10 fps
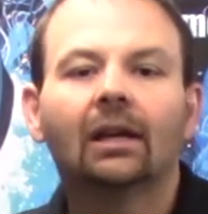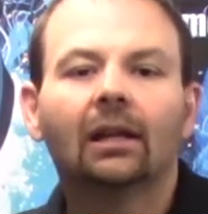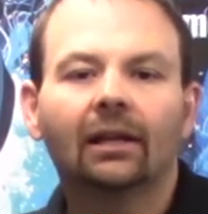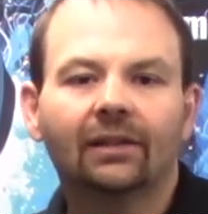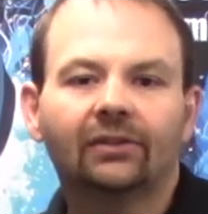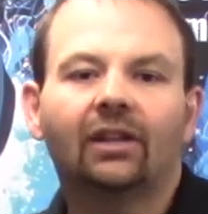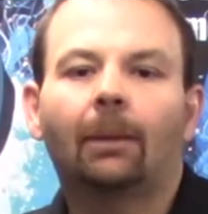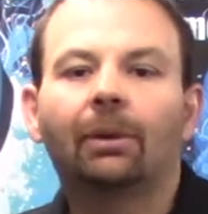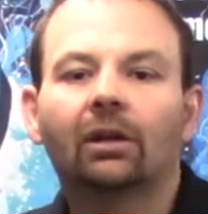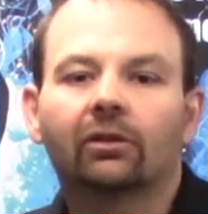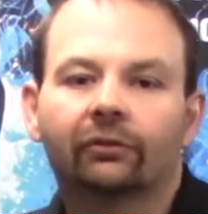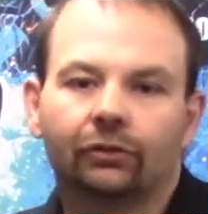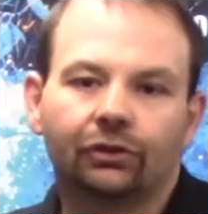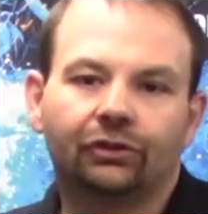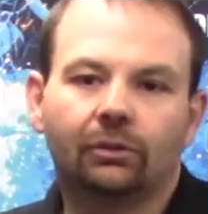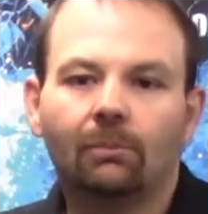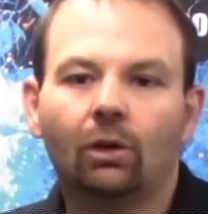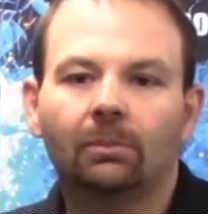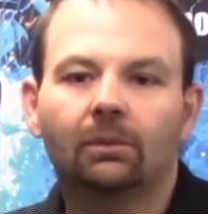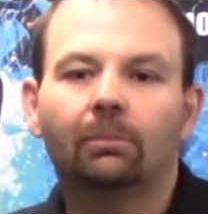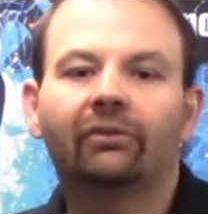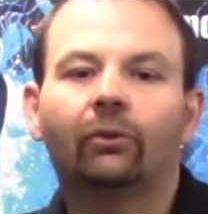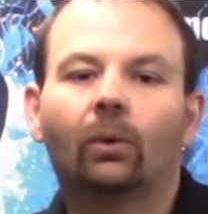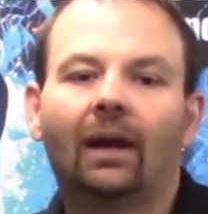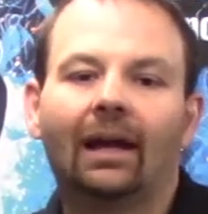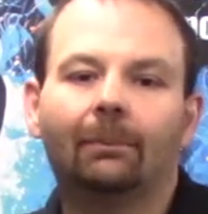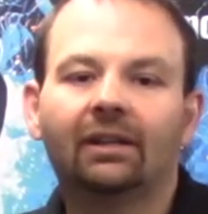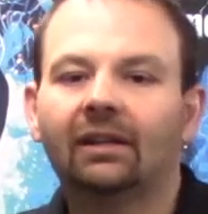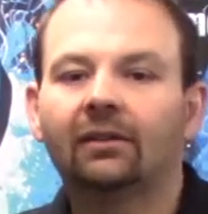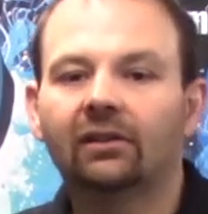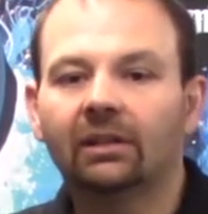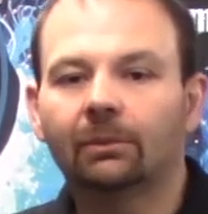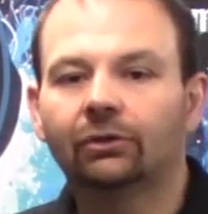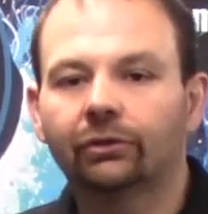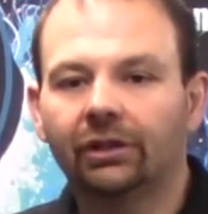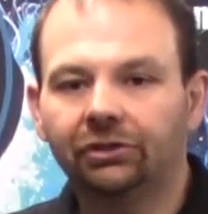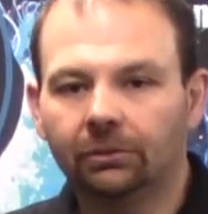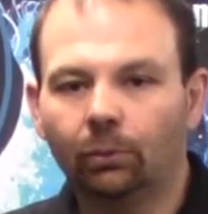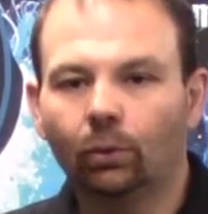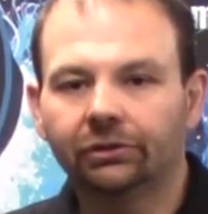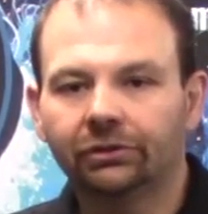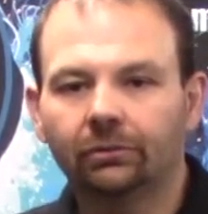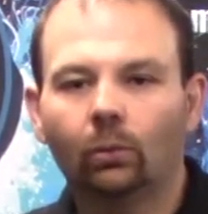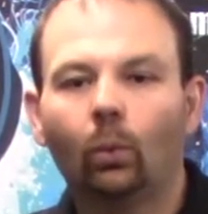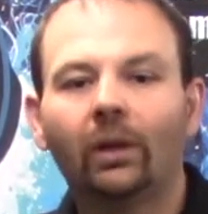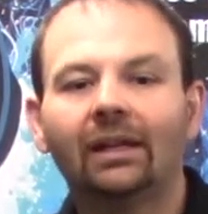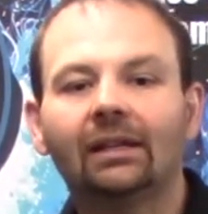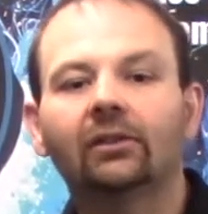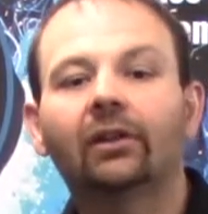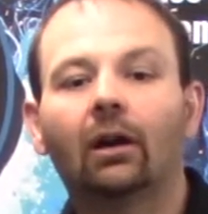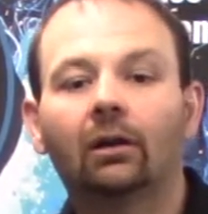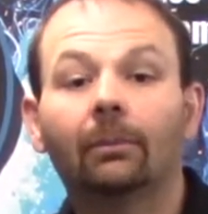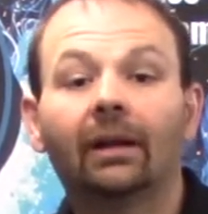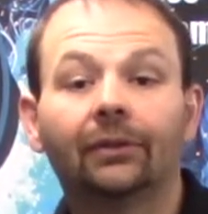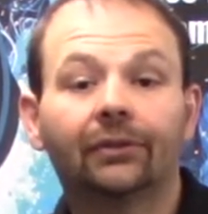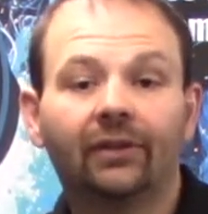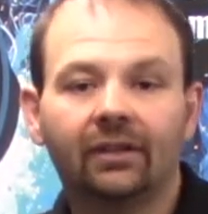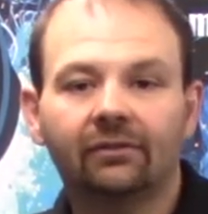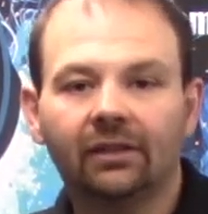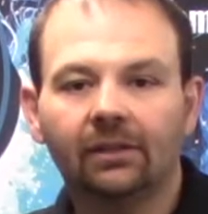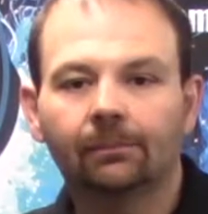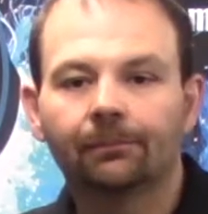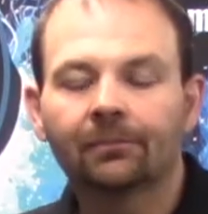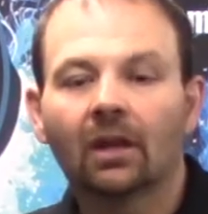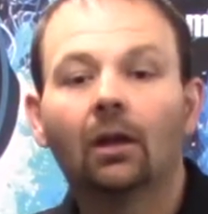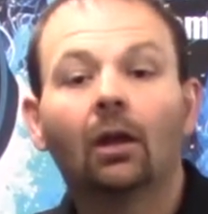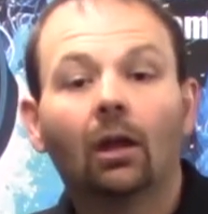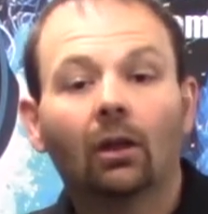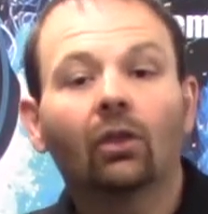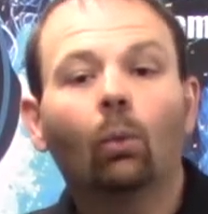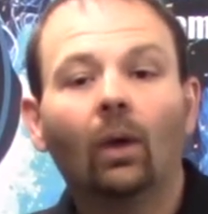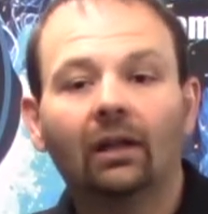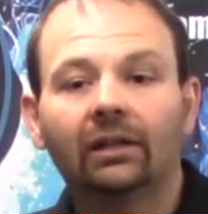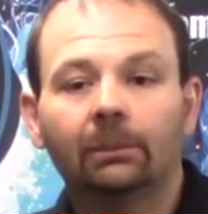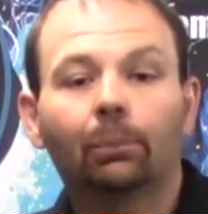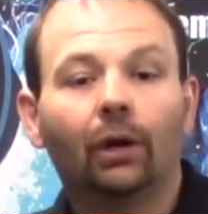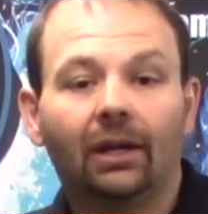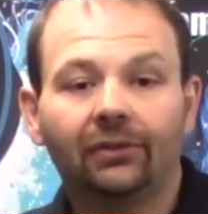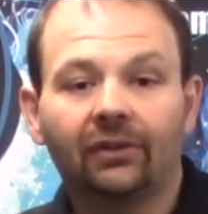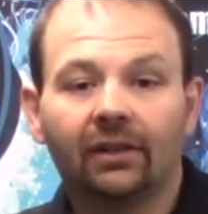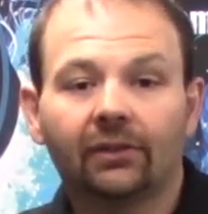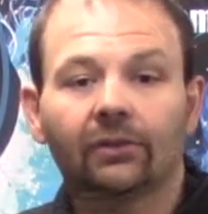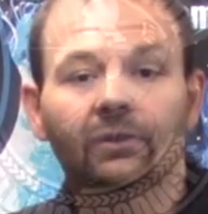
Let's stop here for just a moment before I begin the demonstration portion. We need to talk about safety. The welding process